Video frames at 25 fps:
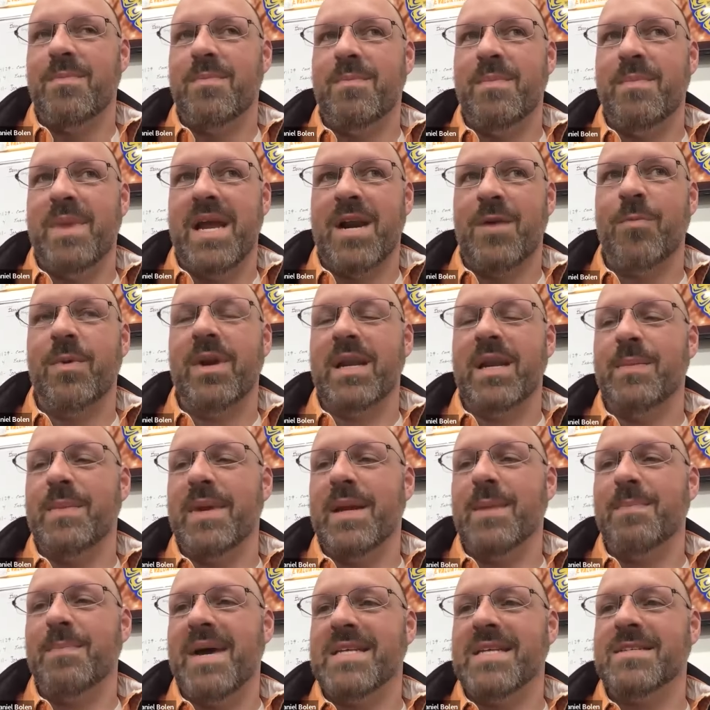made a really
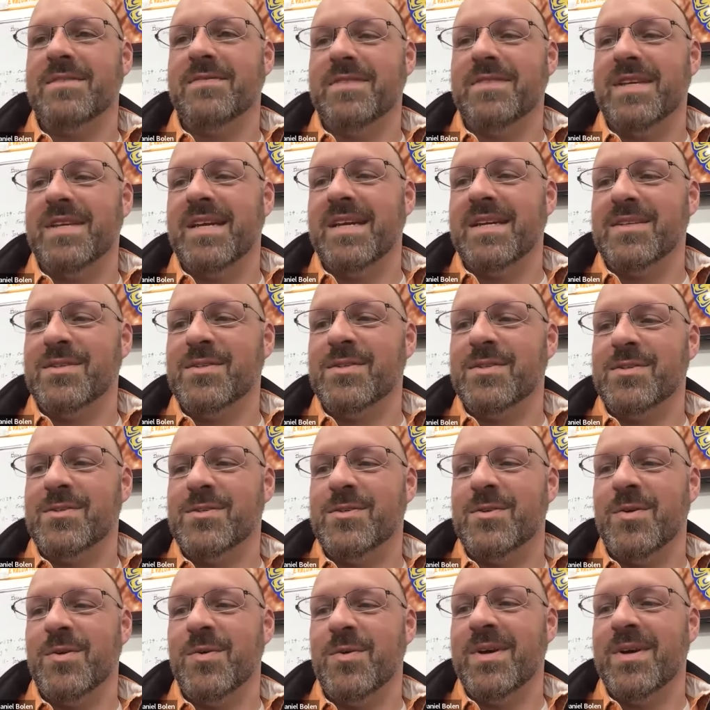big mess of things.
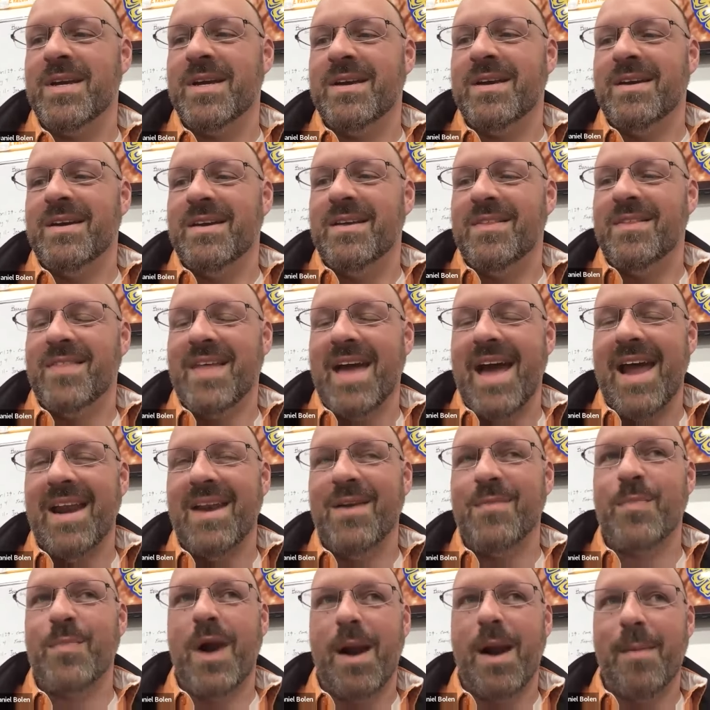So that
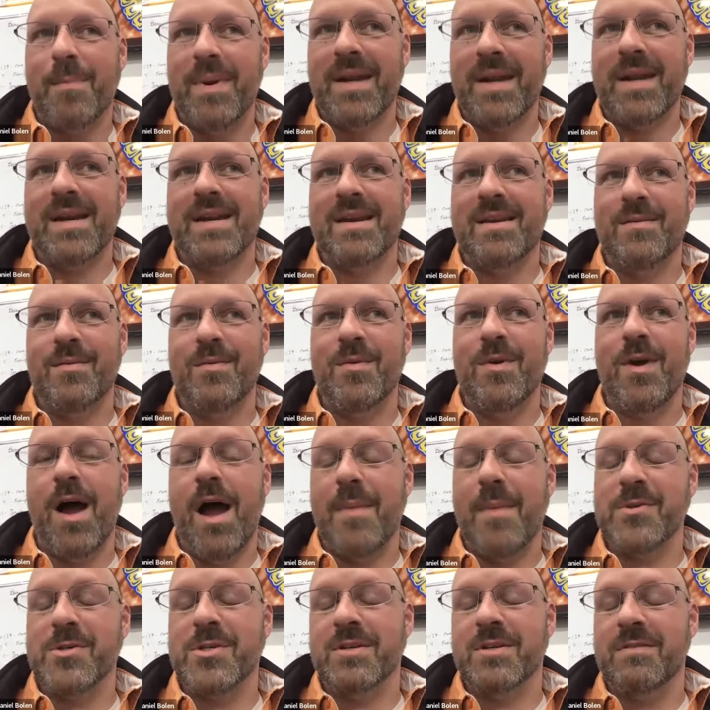property
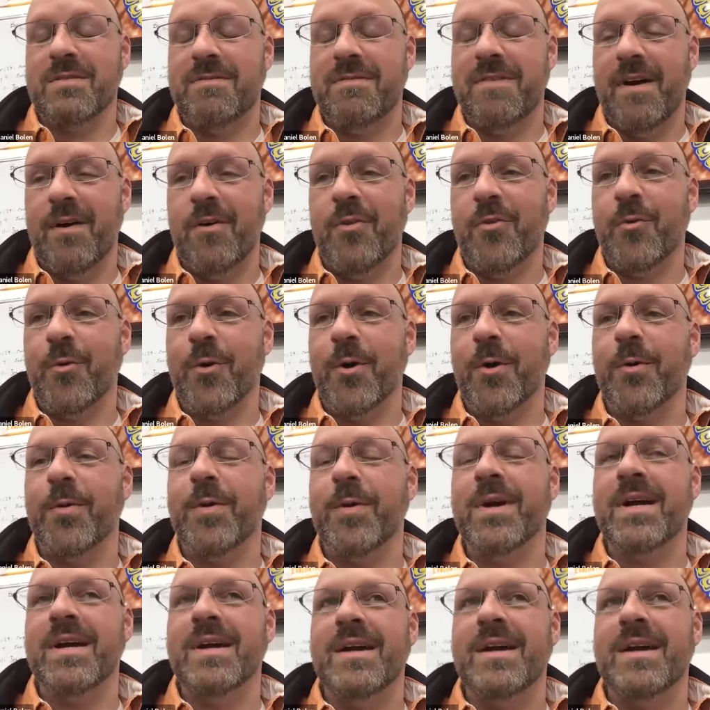option fell through.